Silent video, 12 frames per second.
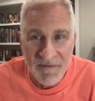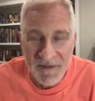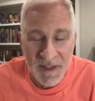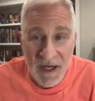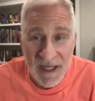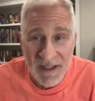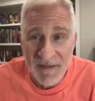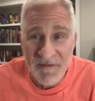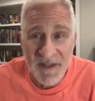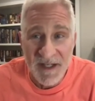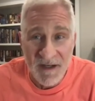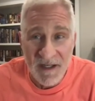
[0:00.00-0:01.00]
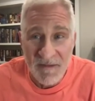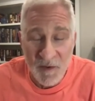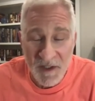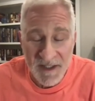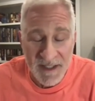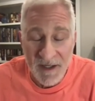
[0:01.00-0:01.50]
you know, I lived there, I
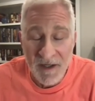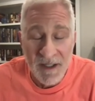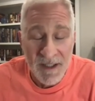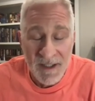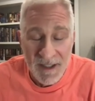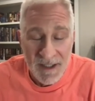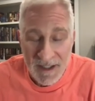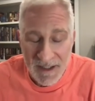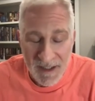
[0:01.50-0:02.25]
worked there uh,